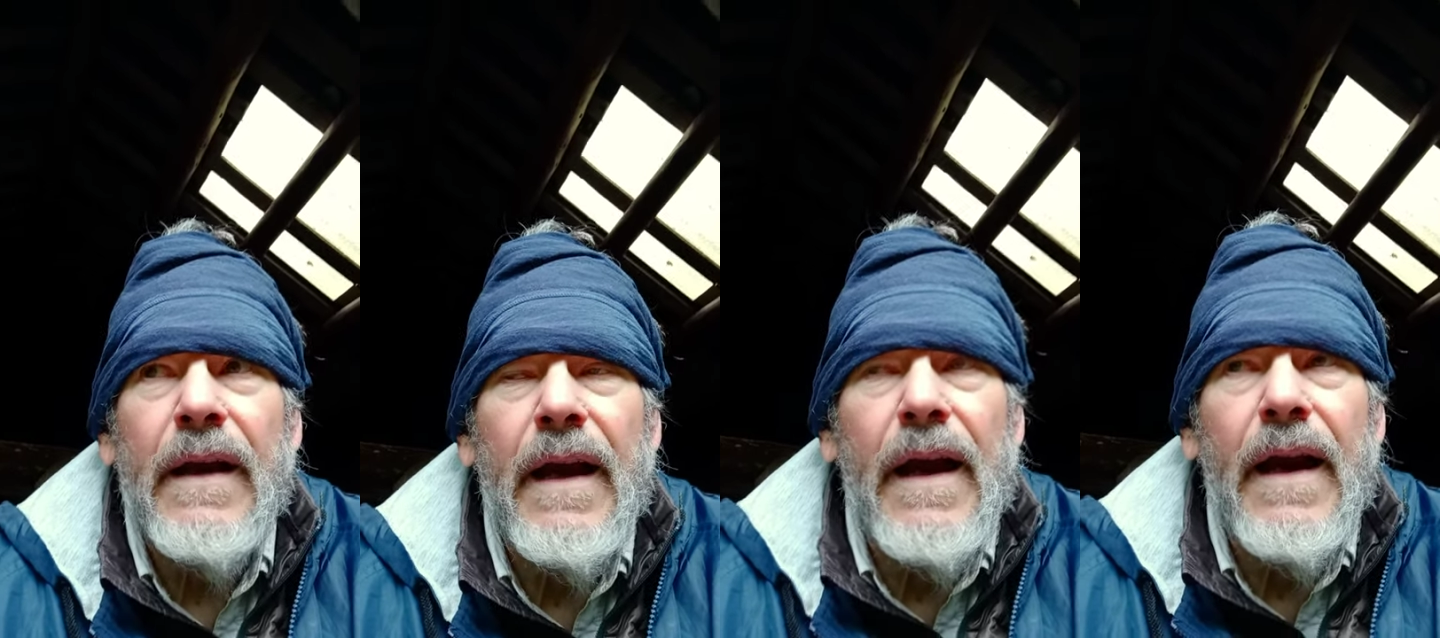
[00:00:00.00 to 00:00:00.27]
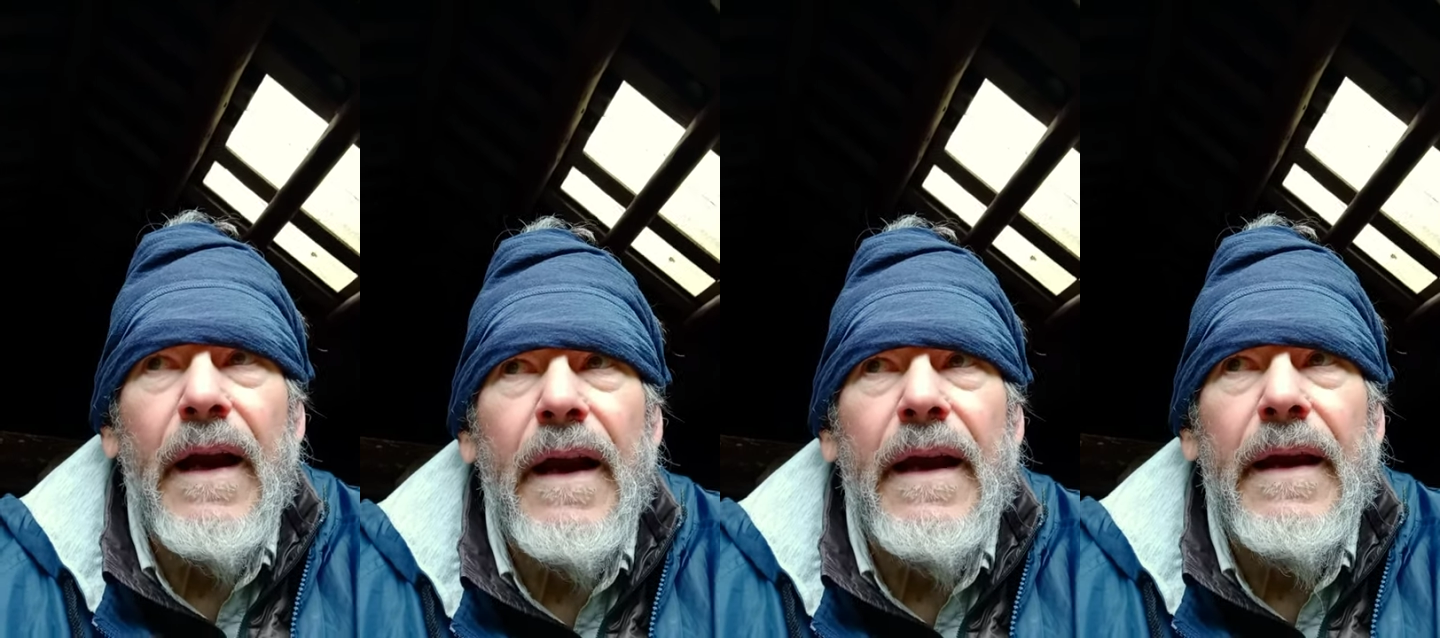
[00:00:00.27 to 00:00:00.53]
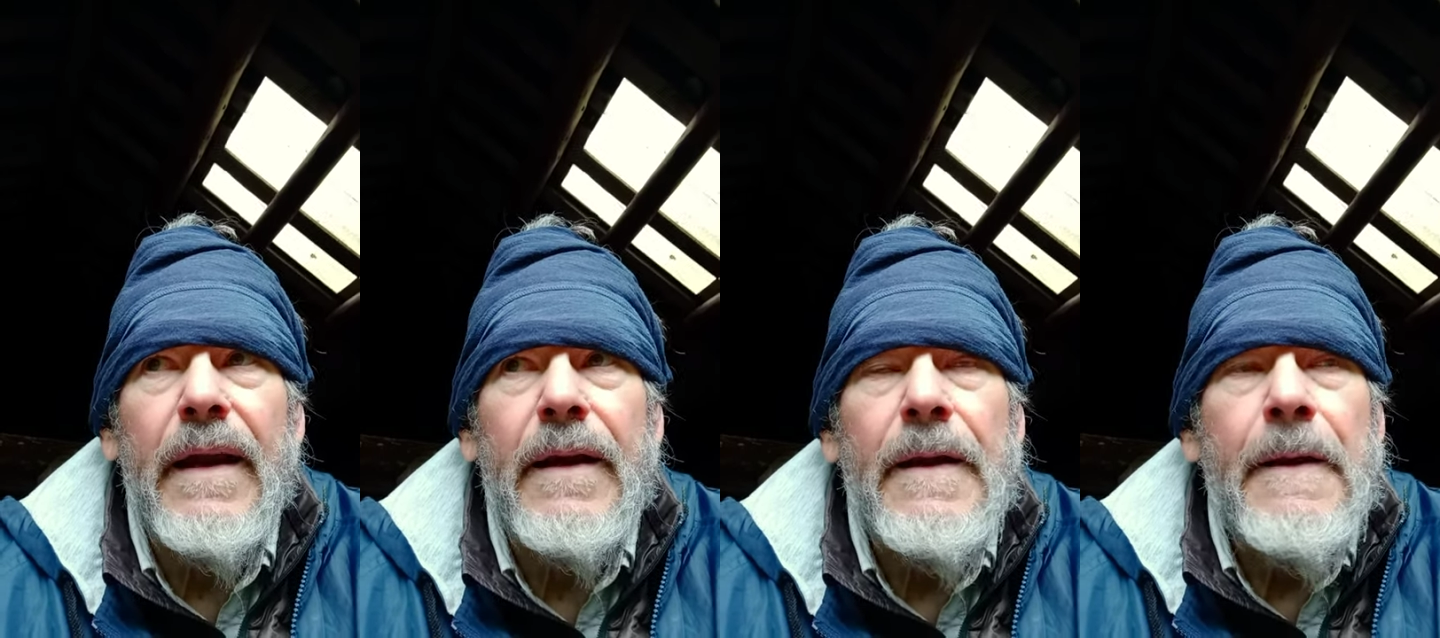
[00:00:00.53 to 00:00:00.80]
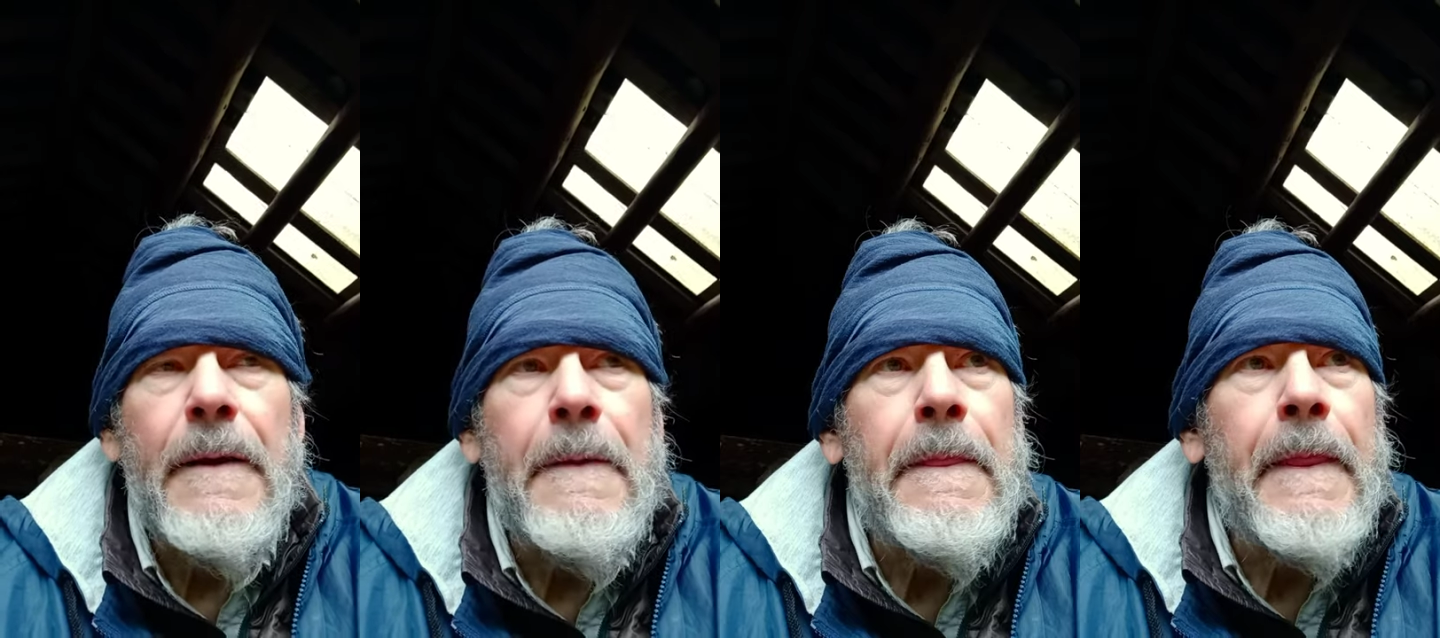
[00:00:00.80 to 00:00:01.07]
to carry,
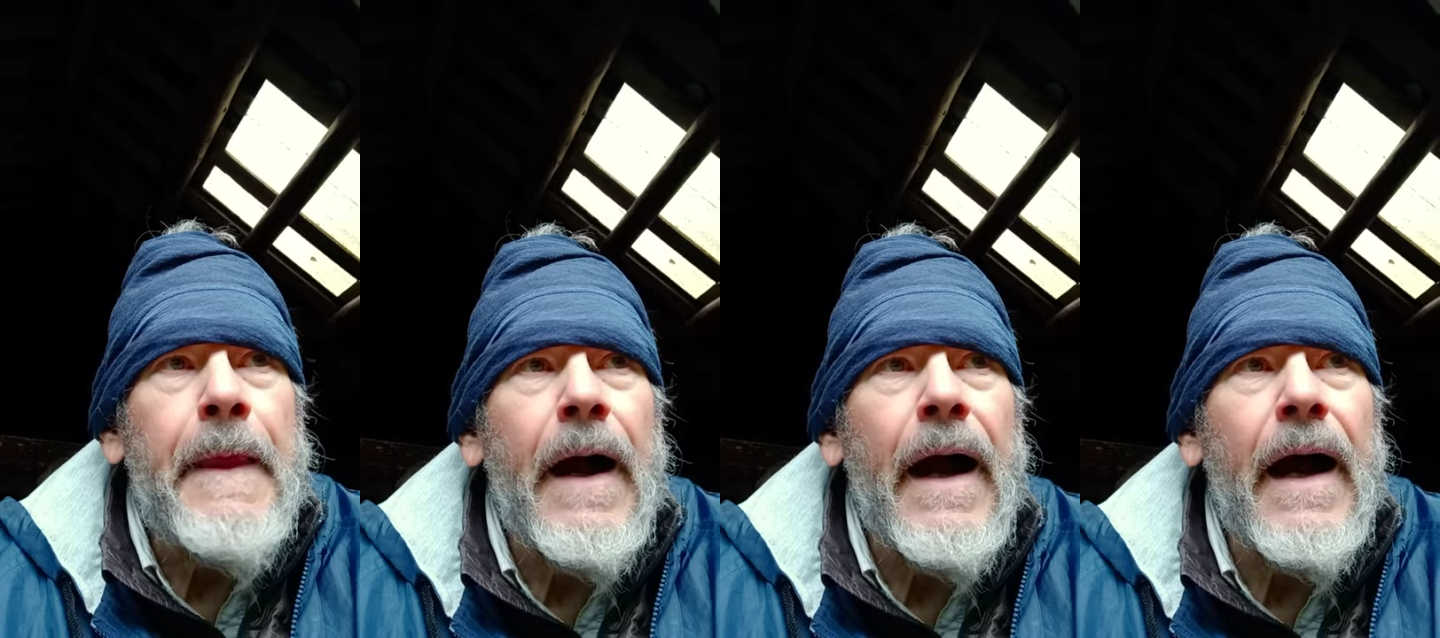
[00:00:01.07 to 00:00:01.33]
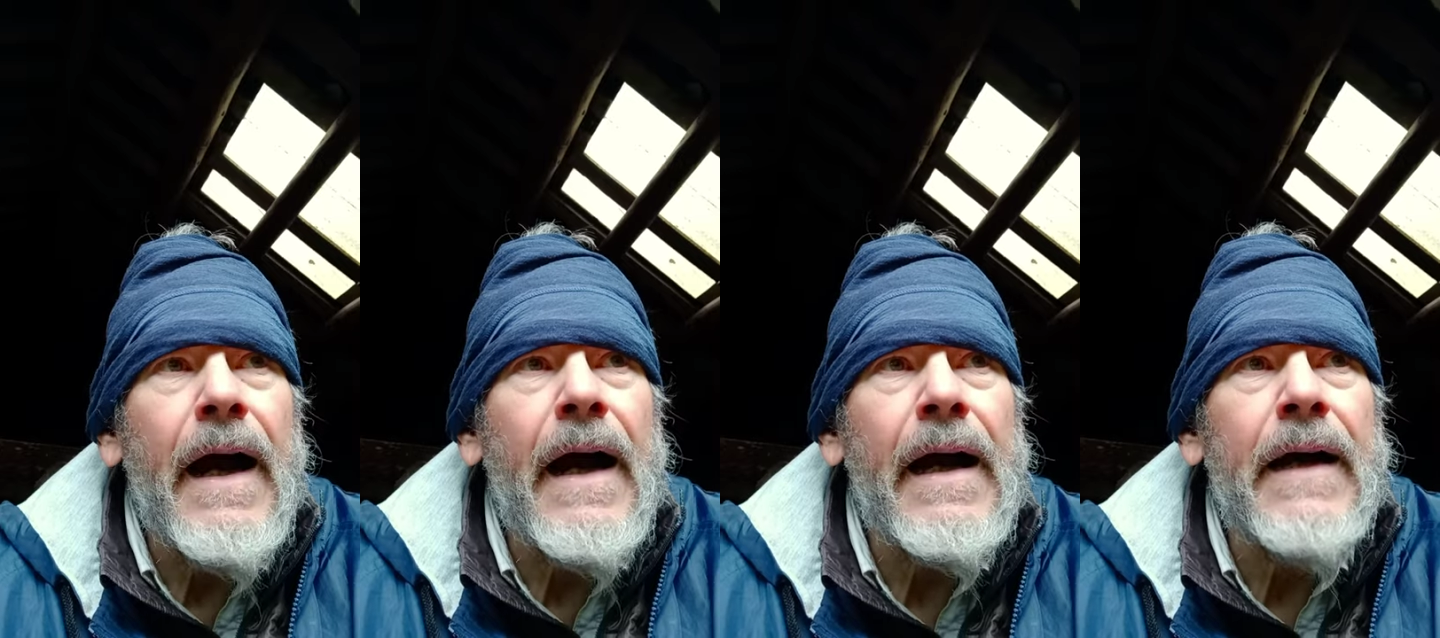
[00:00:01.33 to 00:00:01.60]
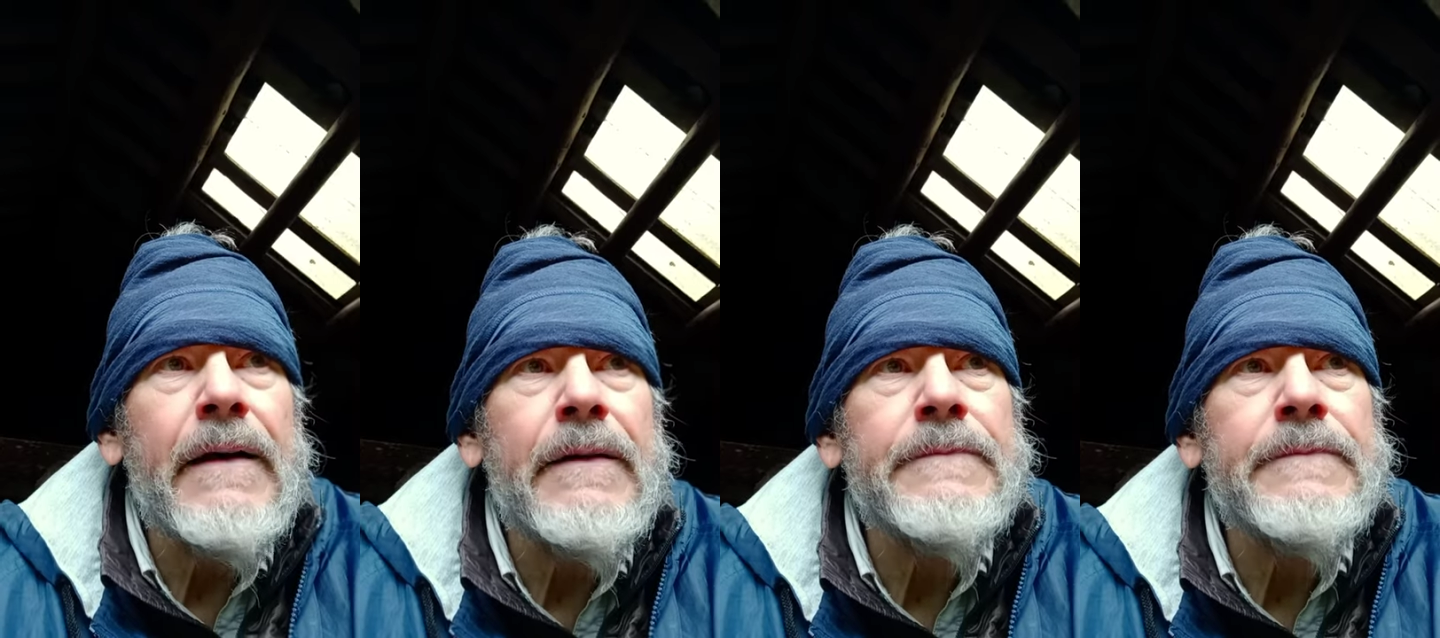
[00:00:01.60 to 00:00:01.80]
uh,